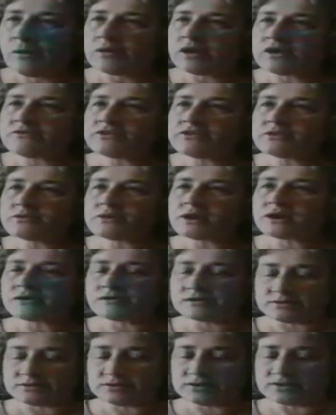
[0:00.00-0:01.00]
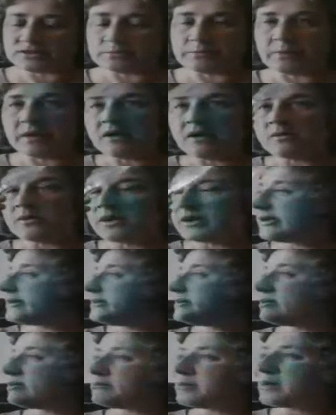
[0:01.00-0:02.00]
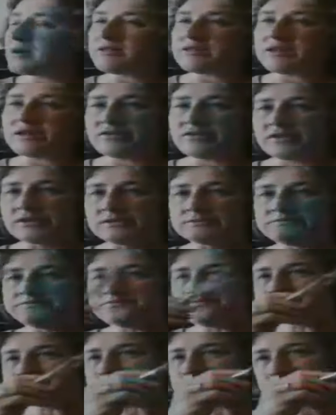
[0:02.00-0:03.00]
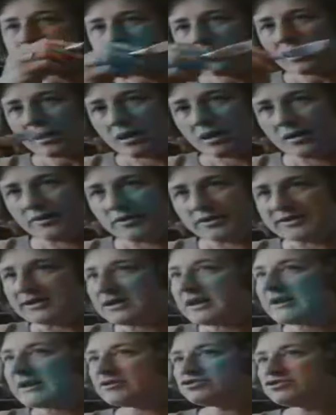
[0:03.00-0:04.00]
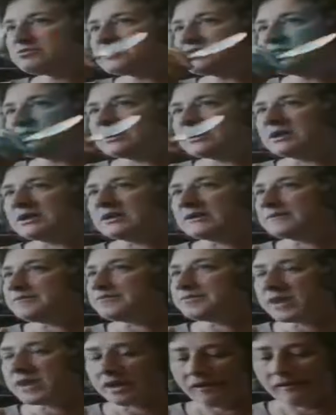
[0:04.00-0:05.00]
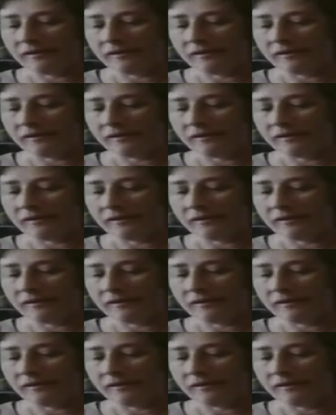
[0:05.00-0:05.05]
Wherever you are, there's a bar one end and a bar the other, mm. and there's a lounge between it.